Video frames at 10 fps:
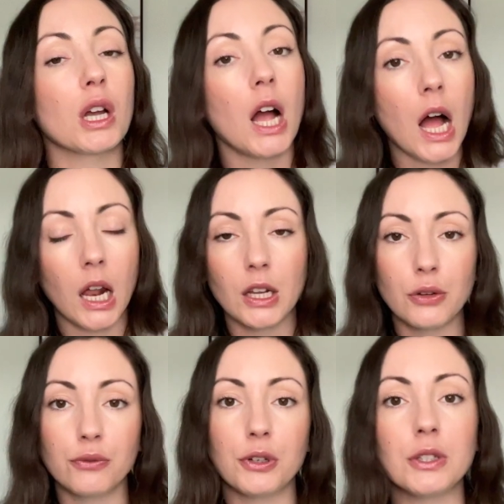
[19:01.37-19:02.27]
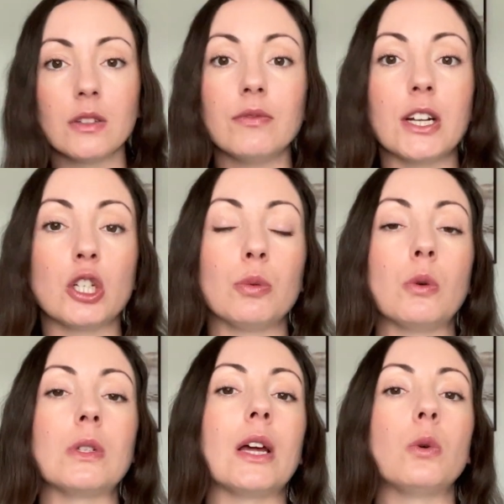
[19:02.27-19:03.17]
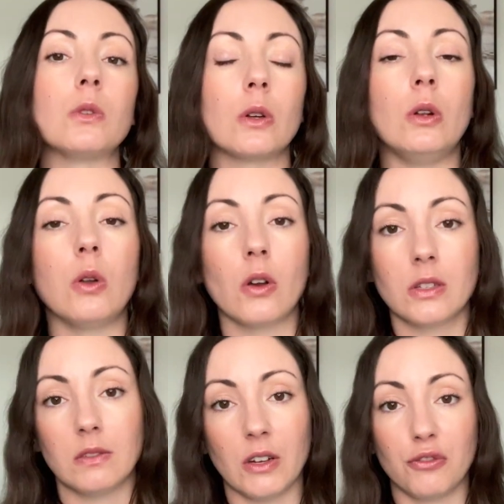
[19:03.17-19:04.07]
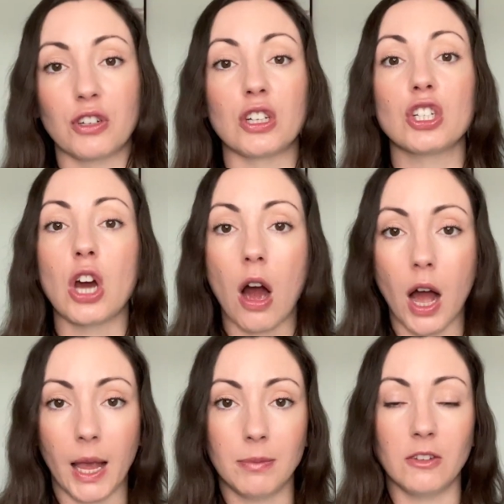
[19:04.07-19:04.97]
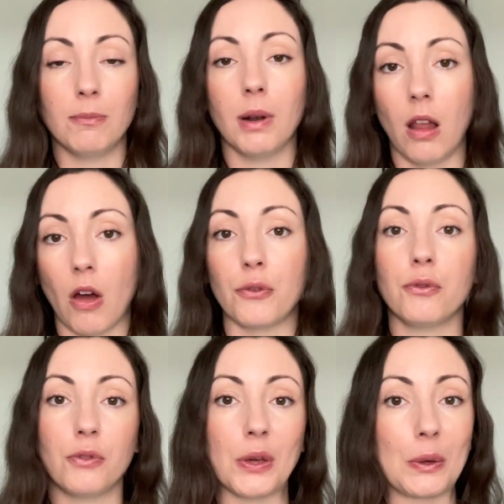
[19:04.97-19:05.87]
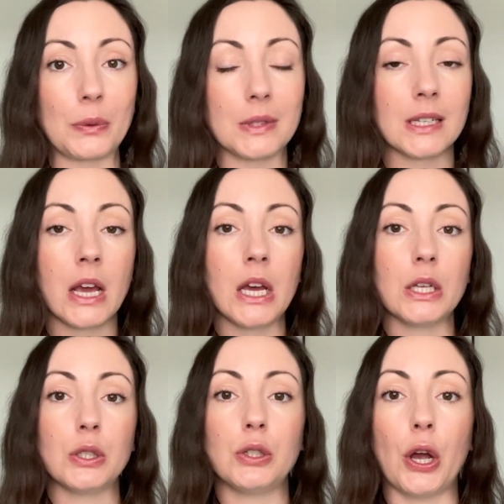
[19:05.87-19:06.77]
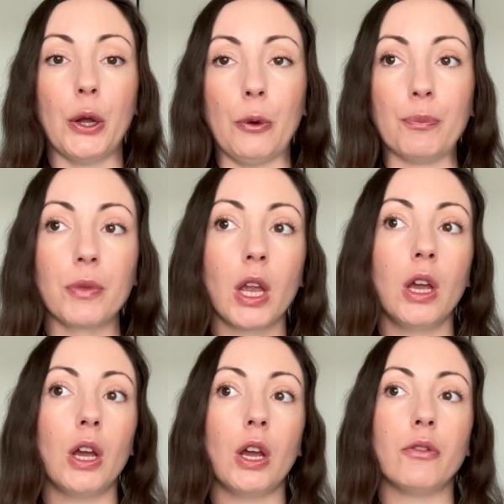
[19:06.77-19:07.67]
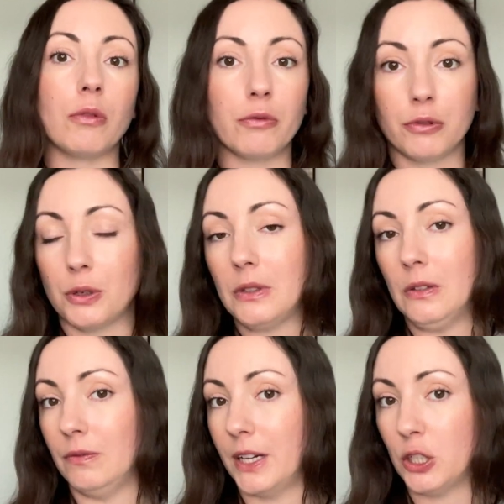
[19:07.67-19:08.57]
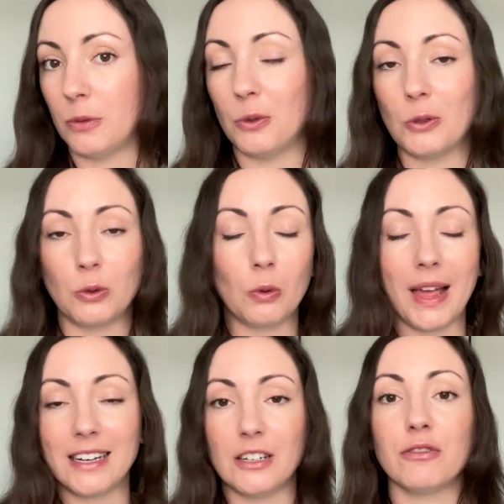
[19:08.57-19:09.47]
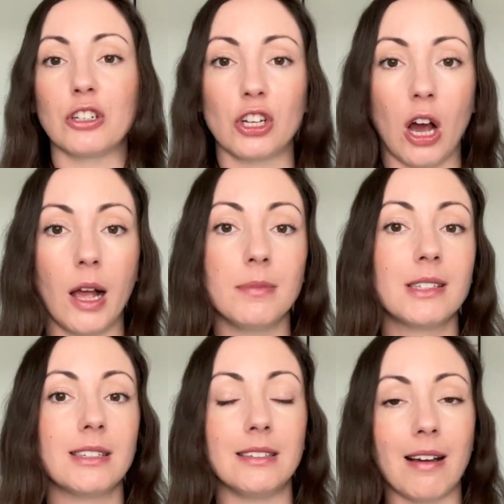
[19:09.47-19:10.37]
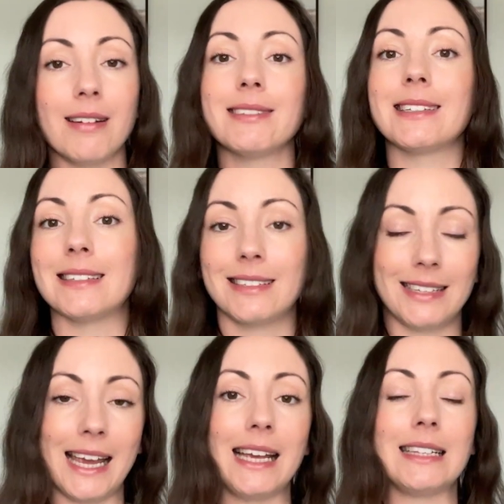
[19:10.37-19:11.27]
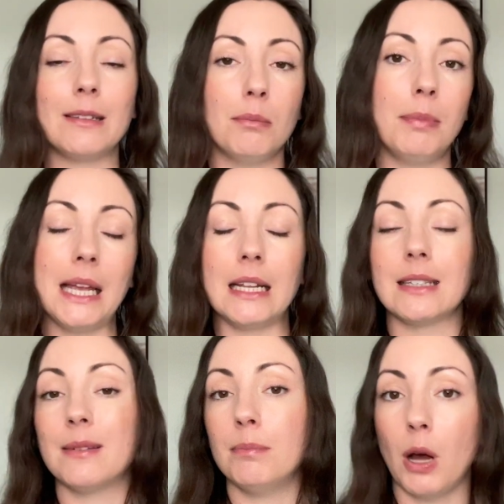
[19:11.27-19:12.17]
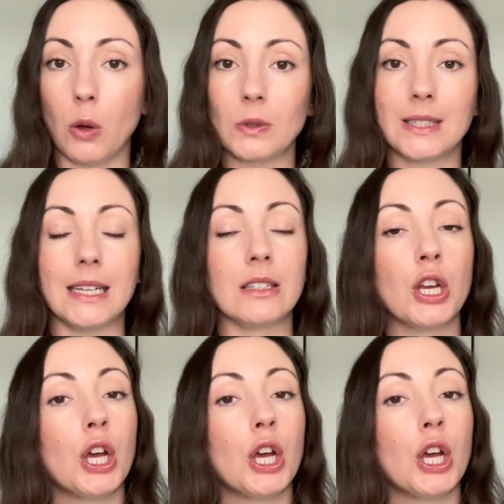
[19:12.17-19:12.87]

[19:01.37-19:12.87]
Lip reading: coloured fruits and vegetables and also lots of different types of plant foods. So from fruits and vegetables and all their different types to nuts and seeds and beans and pulses,